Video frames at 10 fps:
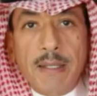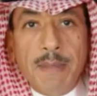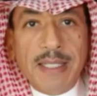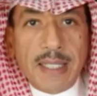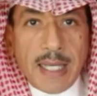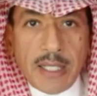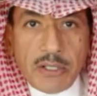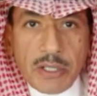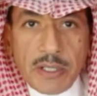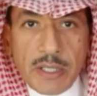the
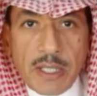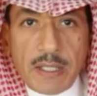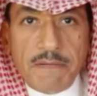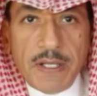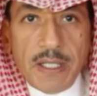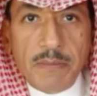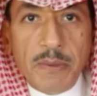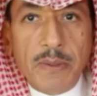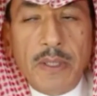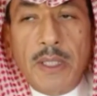medications are
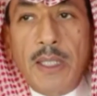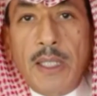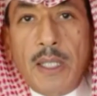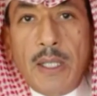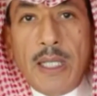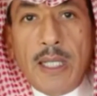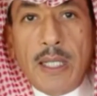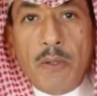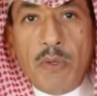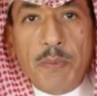available.
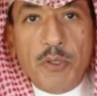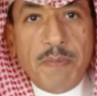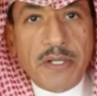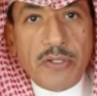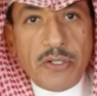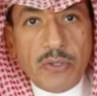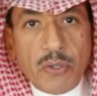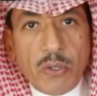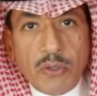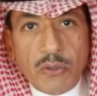We put measures to
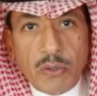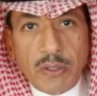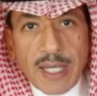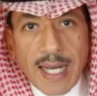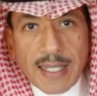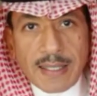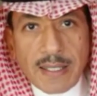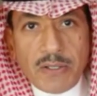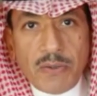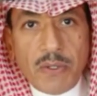control the
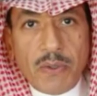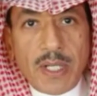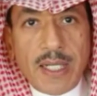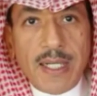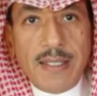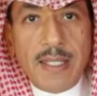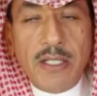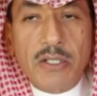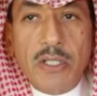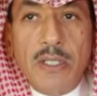access to the
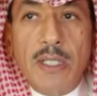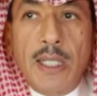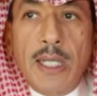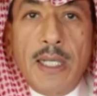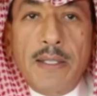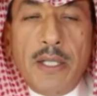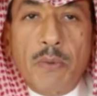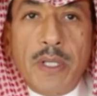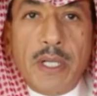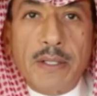organization. There
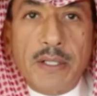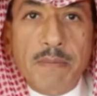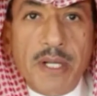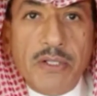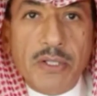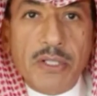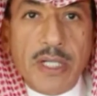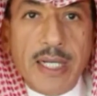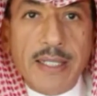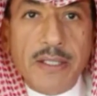were other measures
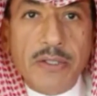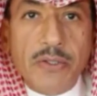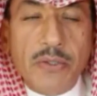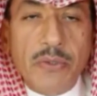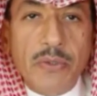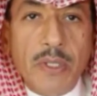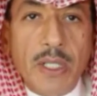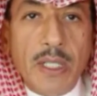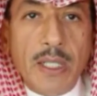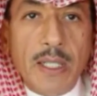related
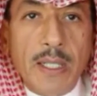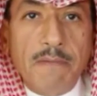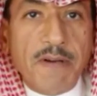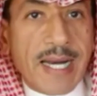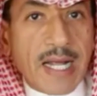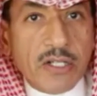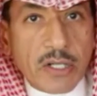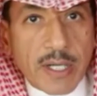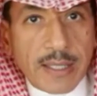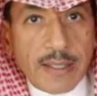to
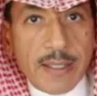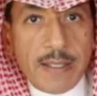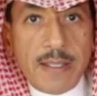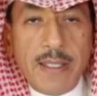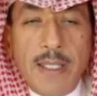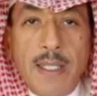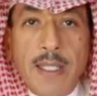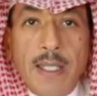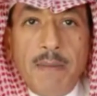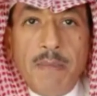financial readiness,
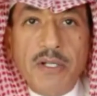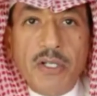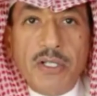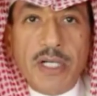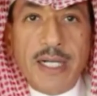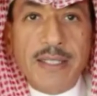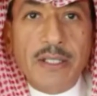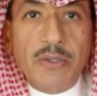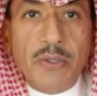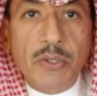measures
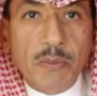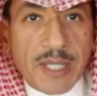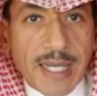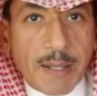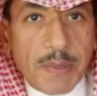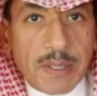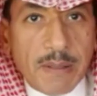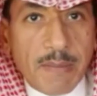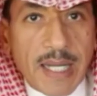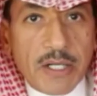related to human
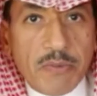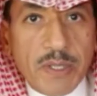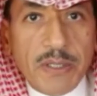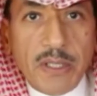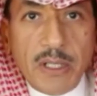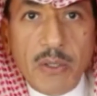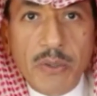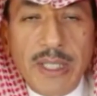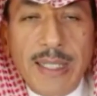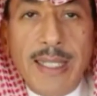capital management,
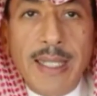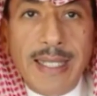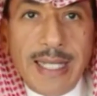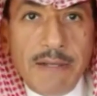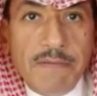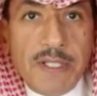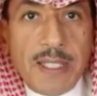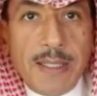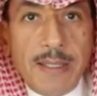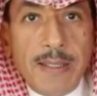including leaves
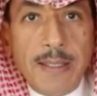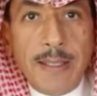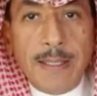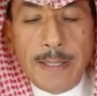and